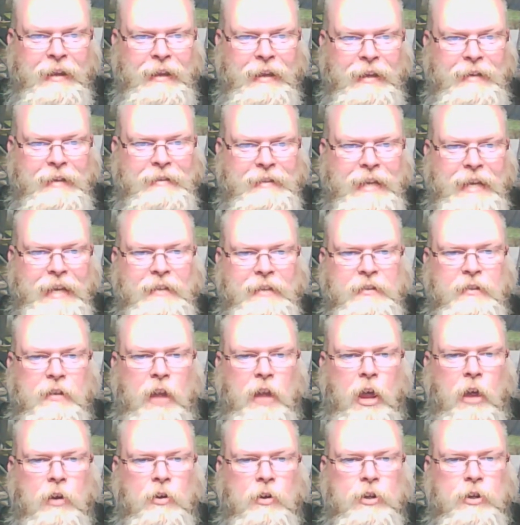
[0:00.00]
It takes
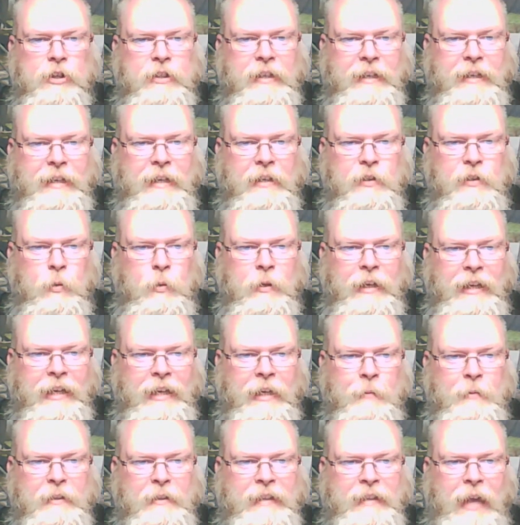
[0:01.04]
longer to get to an
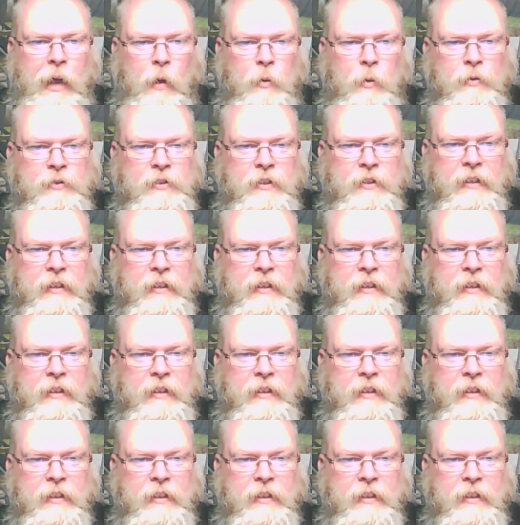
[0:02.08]
enemy's house